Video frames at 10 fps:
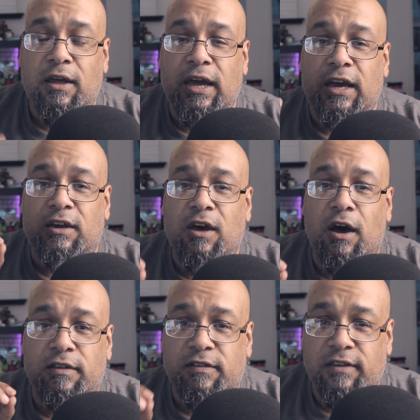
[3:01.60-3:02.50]
it
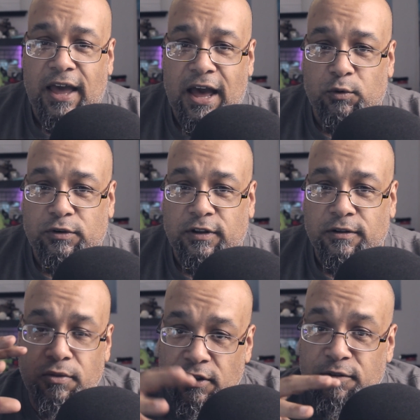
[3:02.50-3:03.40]
cuts out.
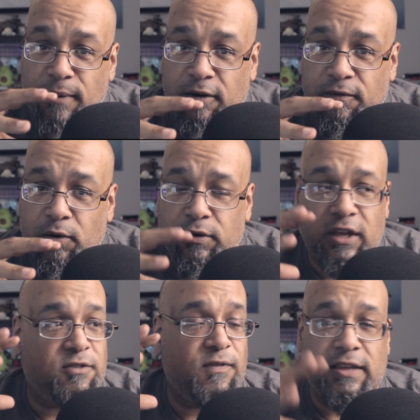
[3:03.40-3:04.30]
This microphone
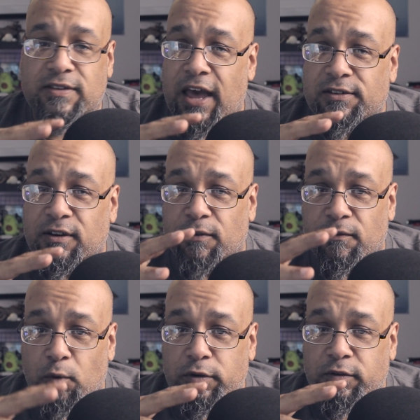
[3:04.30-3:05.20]
is fantastic for
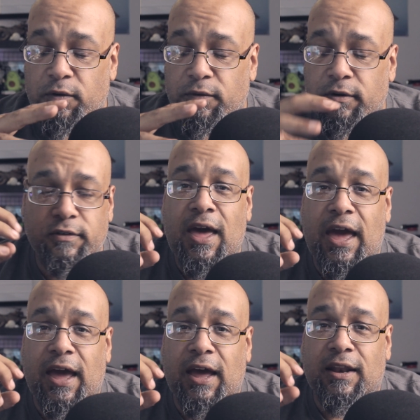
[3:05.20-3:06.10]
voiceovers,
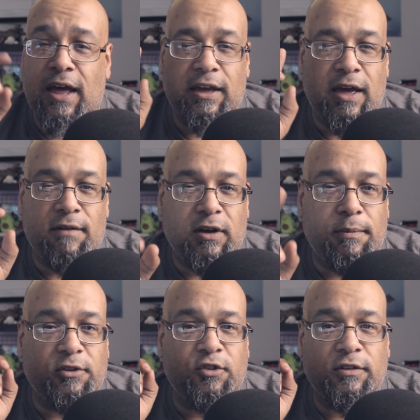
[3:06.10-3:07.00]
and I have a
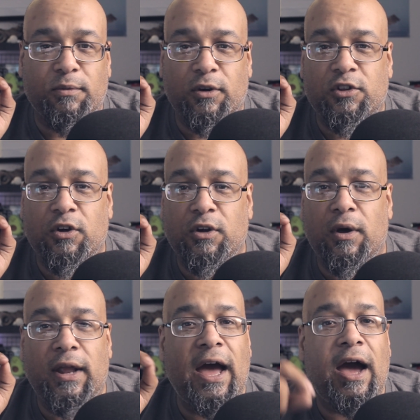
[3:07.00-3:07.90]
couple of tricks I'm going to show you
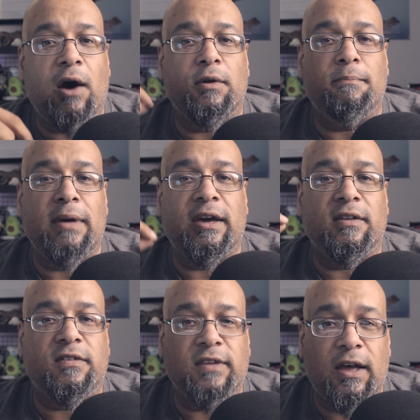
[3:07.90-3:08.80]
on how to make
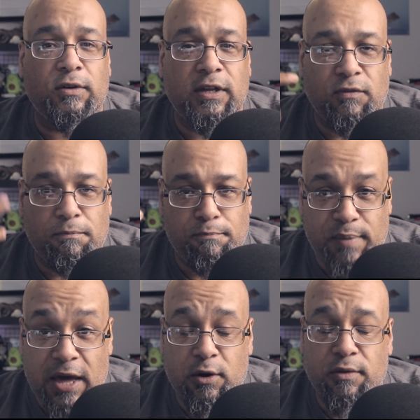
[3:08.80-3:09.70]
it sound even
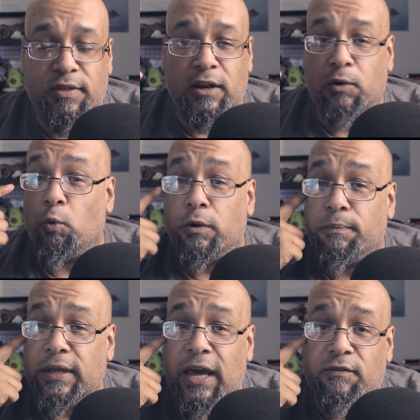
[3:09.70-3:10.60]
better than it would
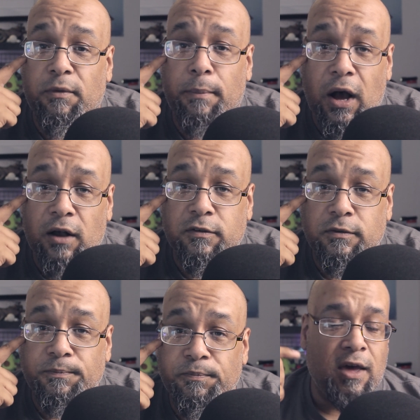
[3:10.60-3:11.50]
be out of a box.
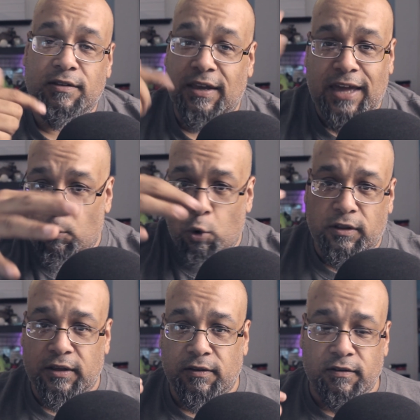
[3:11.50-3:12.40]
Because I can't
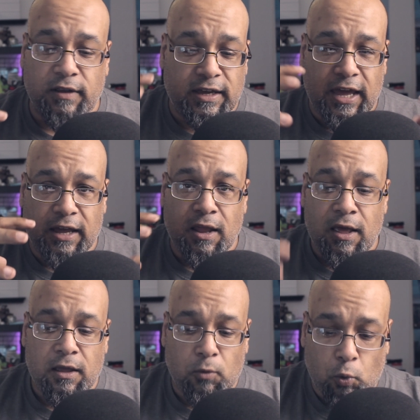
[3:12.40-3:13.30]
work like this. I can't
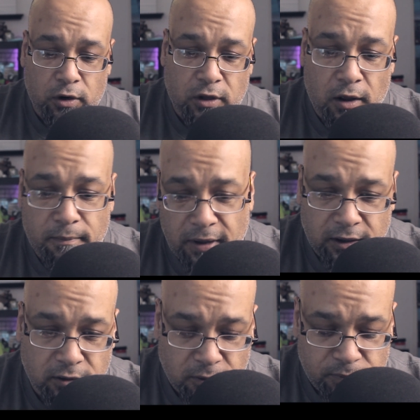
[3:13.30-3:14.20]
work on
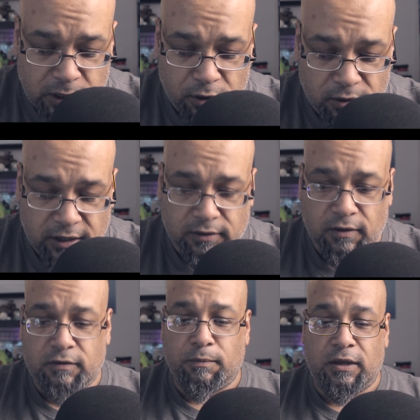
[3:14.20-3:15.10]
my computer like
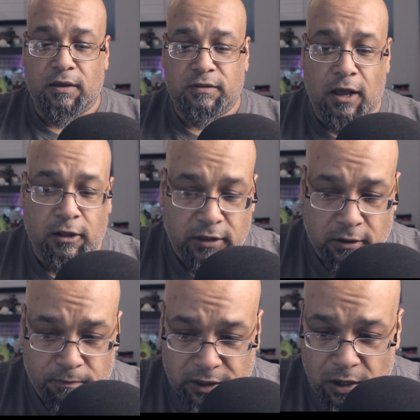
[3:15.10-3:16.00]
this because I'll
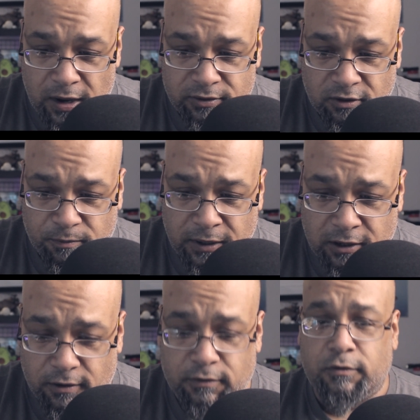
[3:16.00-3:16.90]
either blow out the
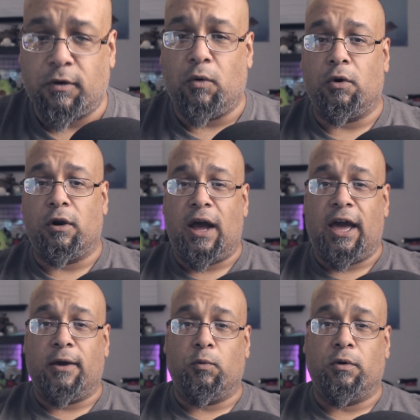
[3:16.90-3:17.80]
speakers or
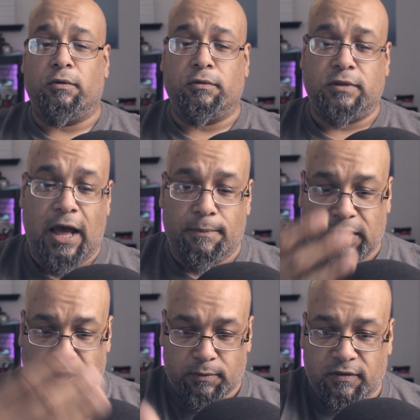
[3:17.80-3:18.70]
I will not
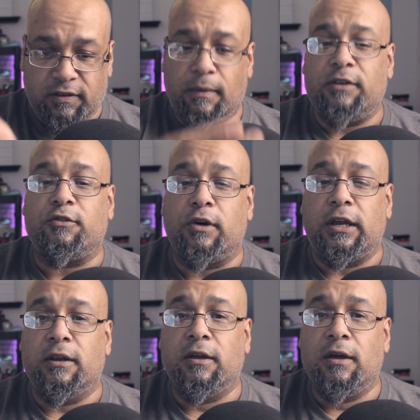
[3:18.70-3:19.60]
be able to see my
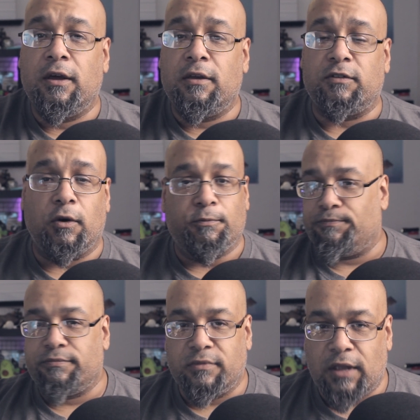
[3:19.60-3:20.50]
screen. So
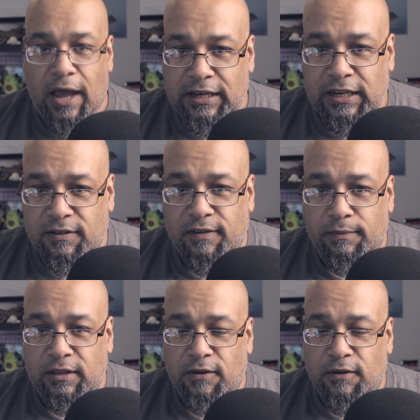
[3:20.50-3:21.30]
I needed something